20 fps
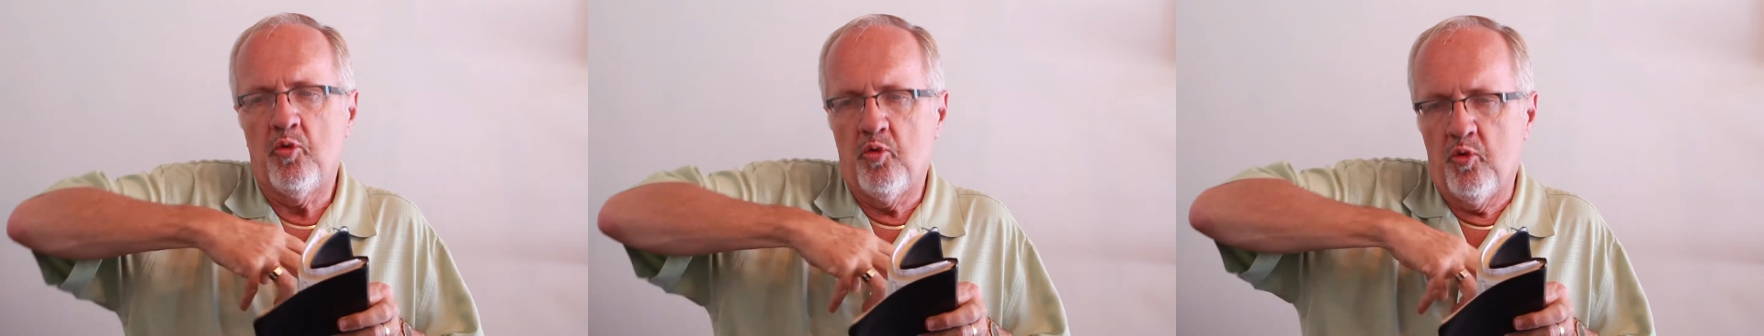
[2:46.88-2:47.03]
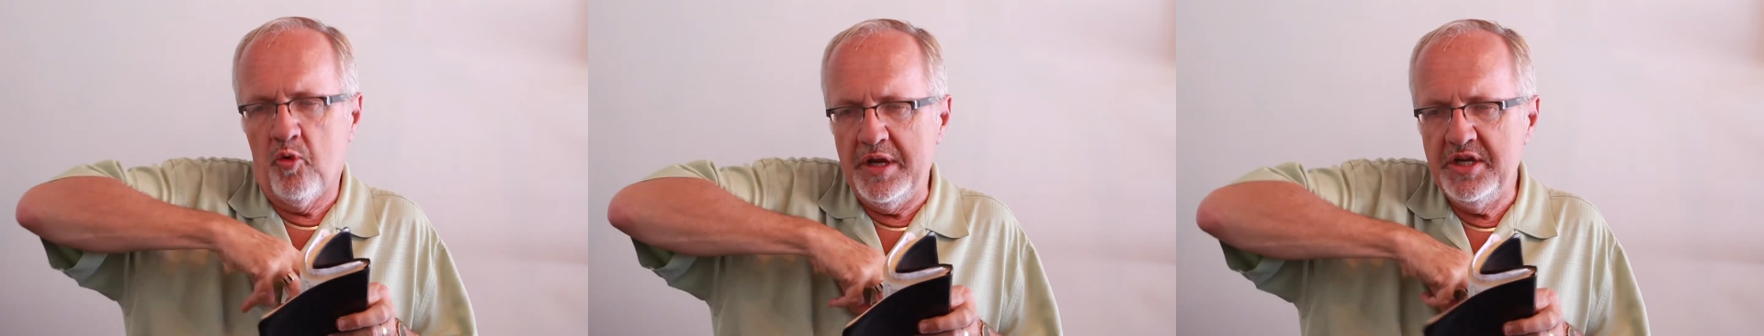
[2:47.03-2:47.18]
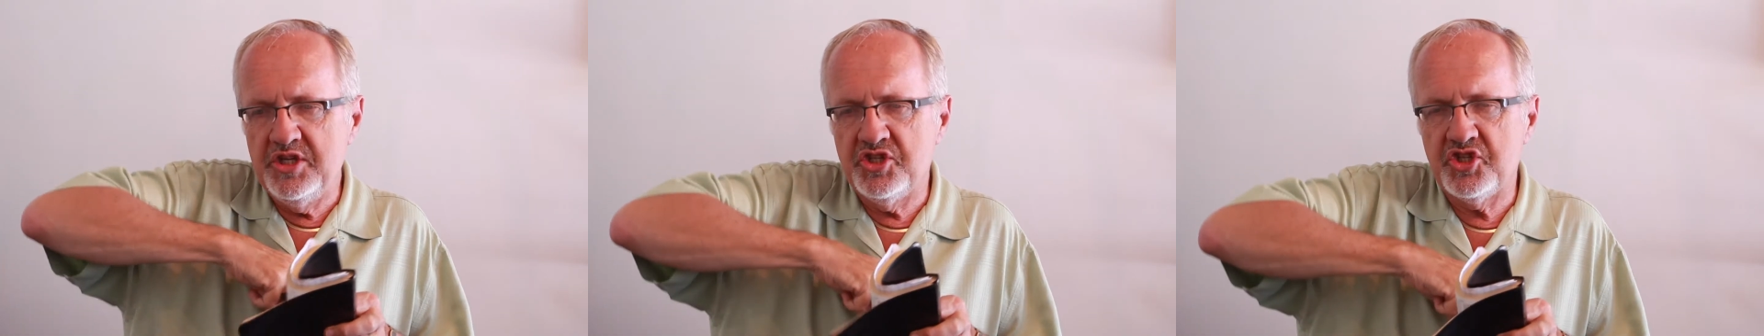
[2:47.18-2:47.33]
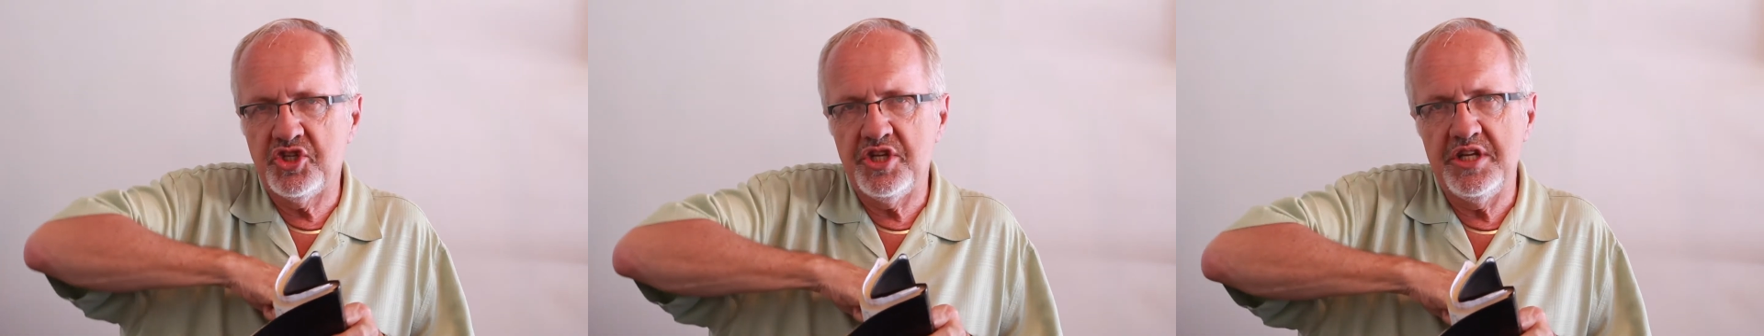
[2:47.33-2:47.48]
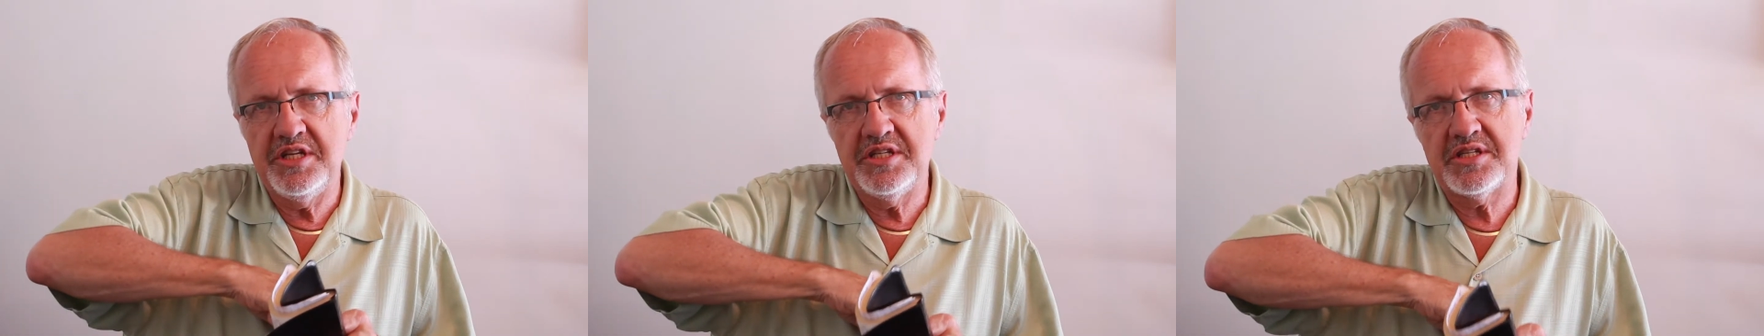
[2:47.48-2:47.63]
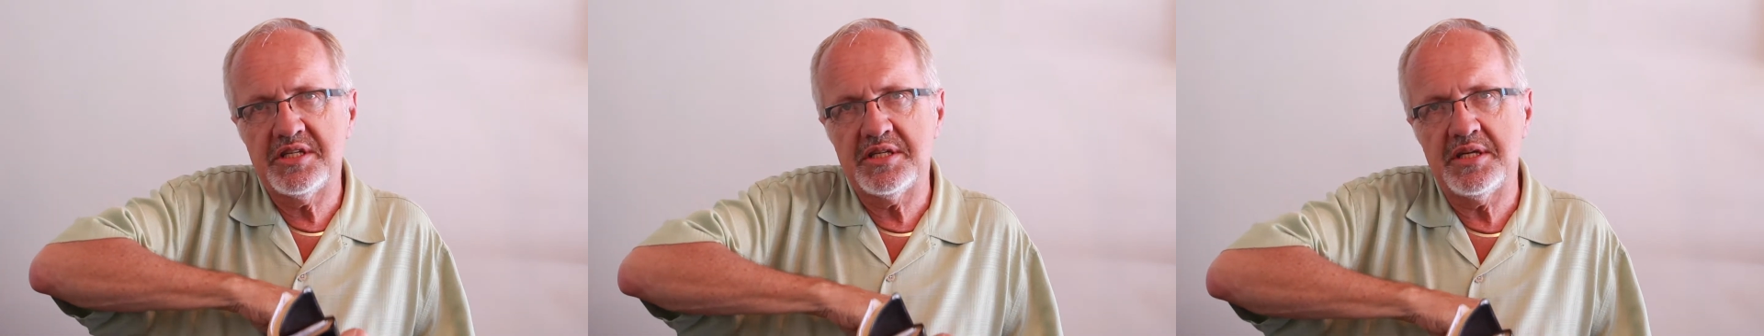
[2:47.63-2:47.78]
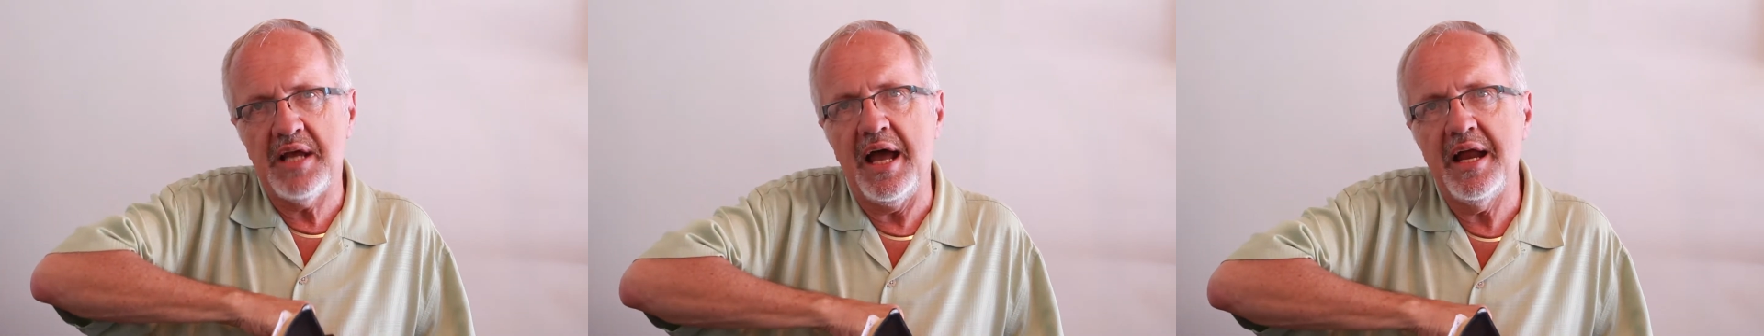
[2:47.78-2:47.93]
reached
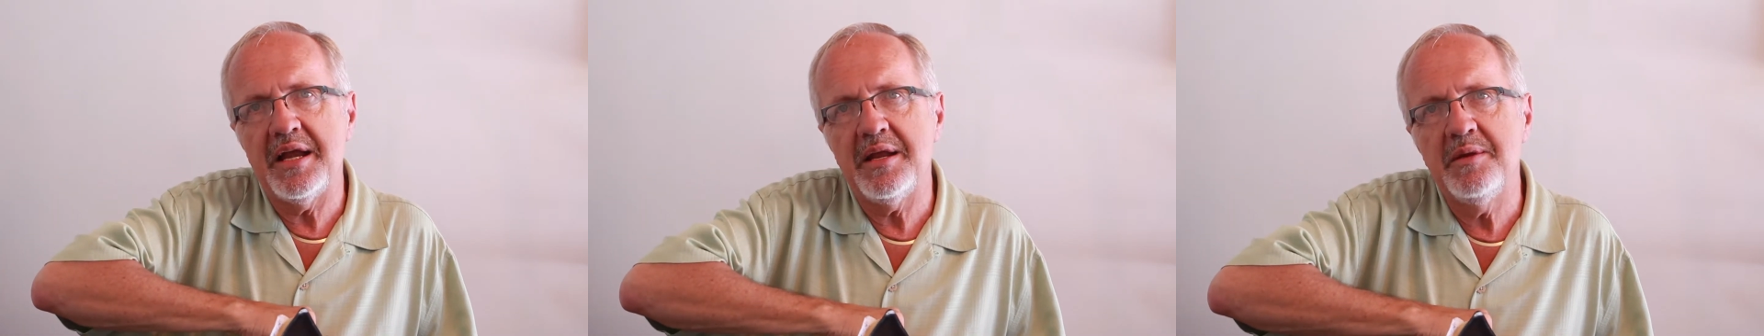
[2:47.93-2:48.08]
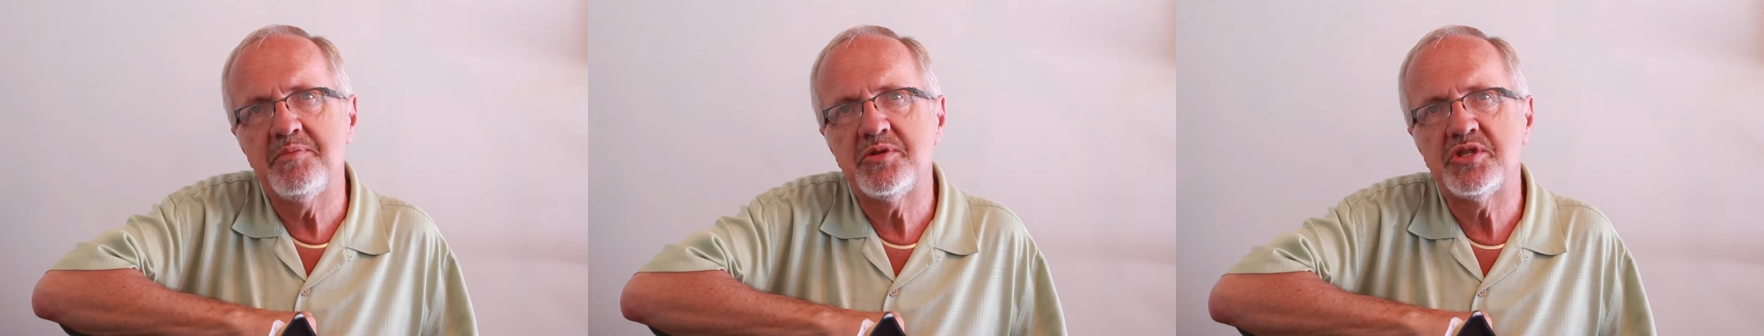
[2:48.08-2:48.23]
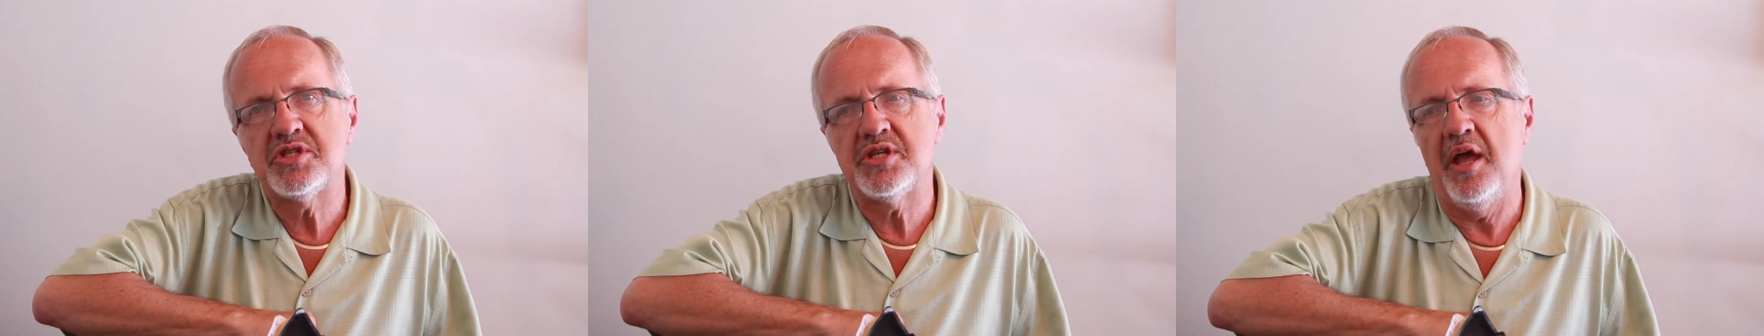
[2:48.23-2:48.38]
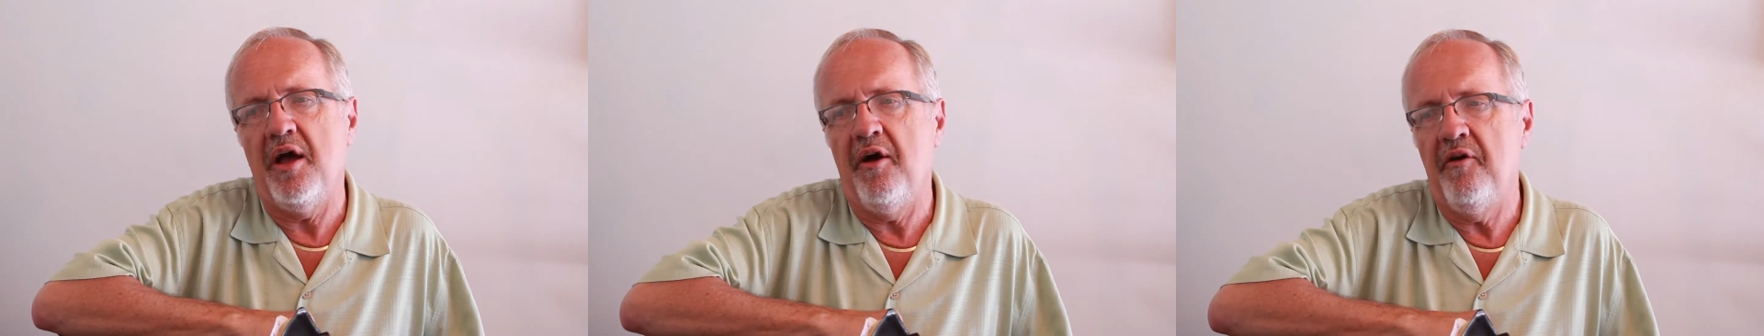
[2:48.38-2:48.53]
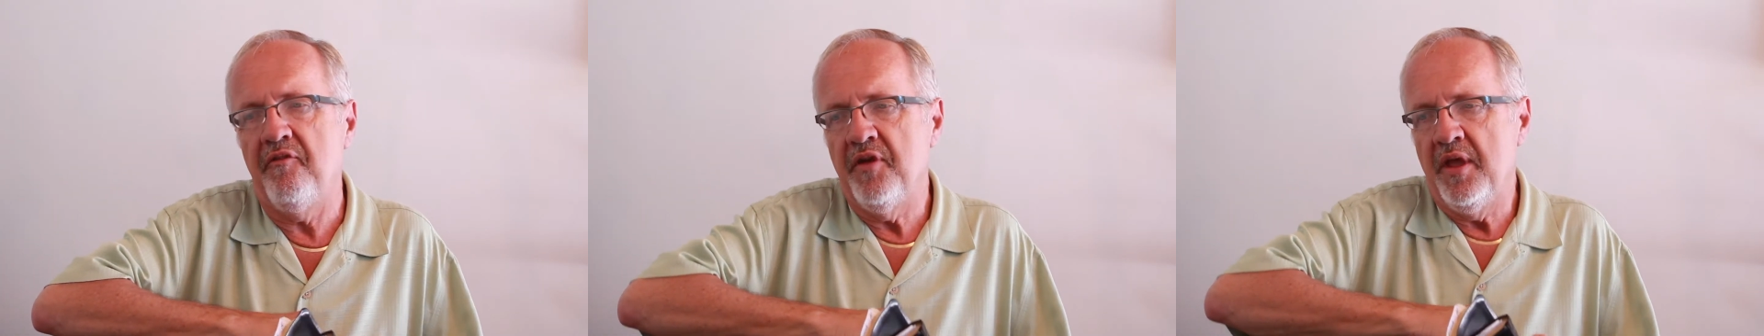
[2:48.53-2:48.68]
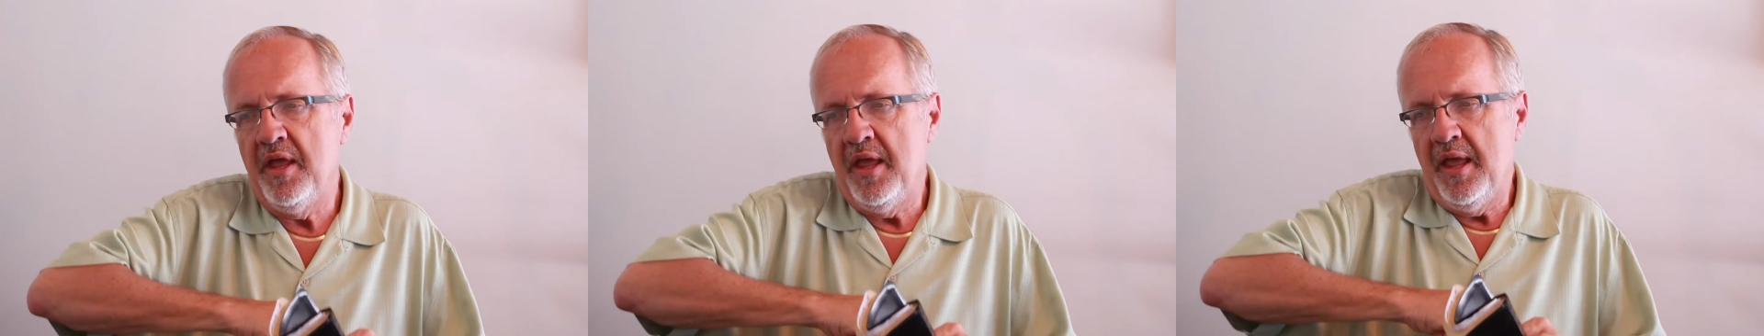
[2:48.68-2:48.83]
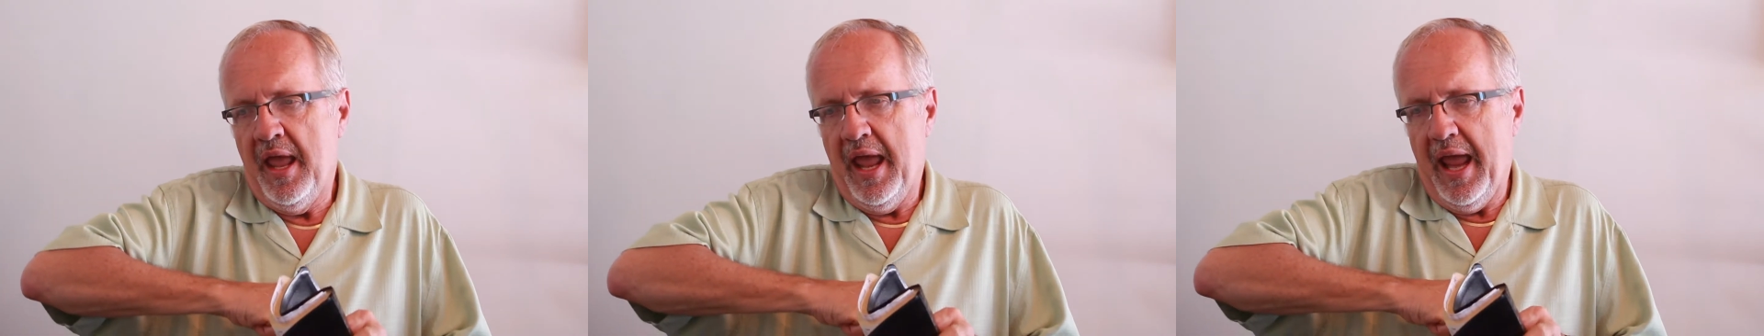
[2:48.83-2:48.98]
inside himself